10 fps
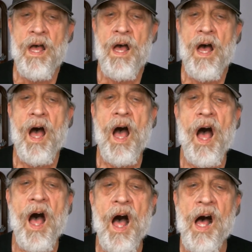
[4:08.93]

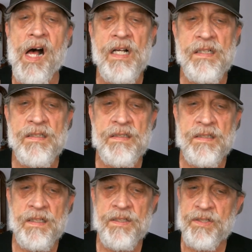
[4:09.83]
Uh,
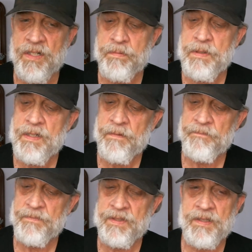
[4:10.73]
excuse me.
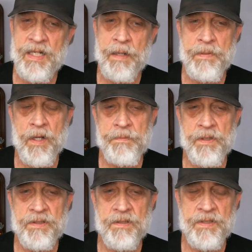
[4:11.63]
Can't be helped there.
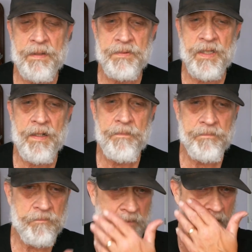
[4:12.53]
Sometimes uh,
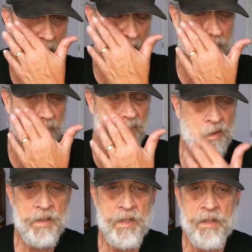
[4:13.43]

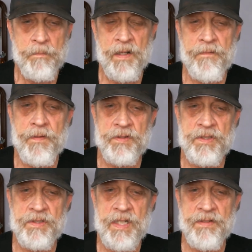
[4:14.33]
a
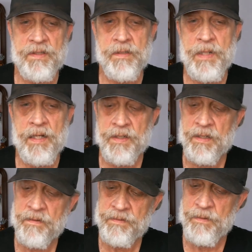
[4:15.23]
functions has to come out there.
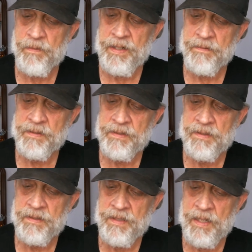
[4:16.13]
Anyway,
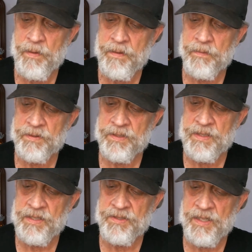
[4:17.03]
anyway, it was a
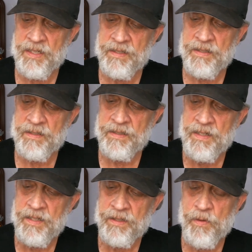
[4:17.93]
nice uh,
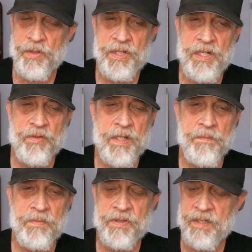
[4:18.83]
quarantine
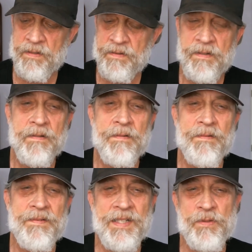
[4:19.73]
dreams. Uh,
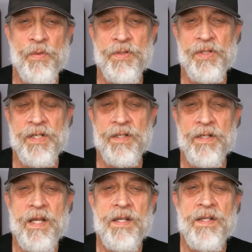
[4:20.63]
nice quarantine,
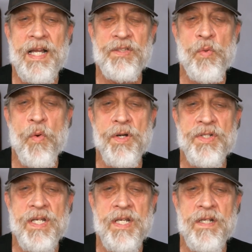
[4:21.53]
nice
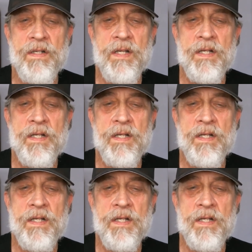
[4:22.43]
quarantine